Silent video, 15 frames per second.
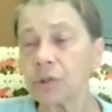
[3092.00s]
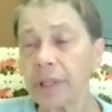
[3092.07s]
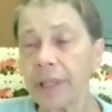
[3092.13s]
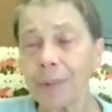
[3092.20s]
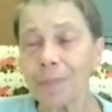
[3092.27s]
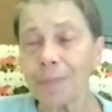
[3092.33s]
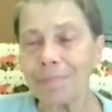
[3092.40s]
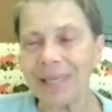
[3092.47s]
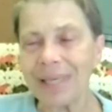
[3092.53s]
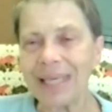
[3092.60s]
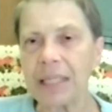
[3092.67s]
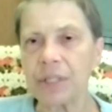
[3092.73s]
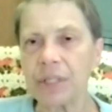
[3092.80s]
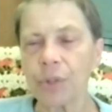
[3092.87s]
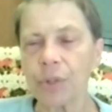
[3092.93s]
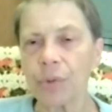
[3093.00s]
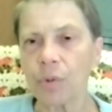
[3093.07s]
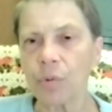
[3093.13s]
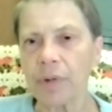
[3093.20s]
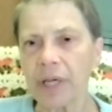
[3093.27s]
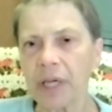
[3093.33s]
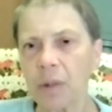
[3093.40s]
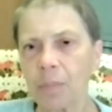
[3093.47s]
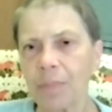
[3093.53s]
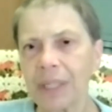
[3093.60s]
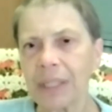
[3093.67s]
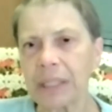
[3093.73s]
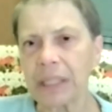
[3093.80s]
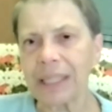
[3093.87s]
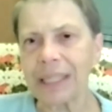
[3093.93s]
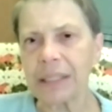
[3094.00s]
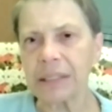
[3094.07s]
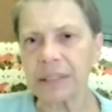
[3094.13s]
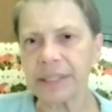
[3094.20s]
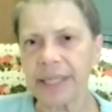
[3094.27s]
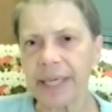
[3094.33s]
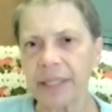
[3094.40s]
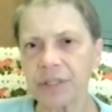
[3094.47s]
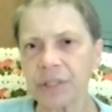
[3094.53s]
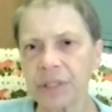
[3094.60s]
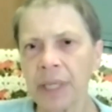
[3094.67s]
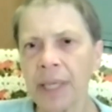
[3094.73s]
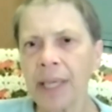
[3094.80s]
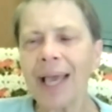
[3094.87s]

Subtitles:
that meet the recommended intakes,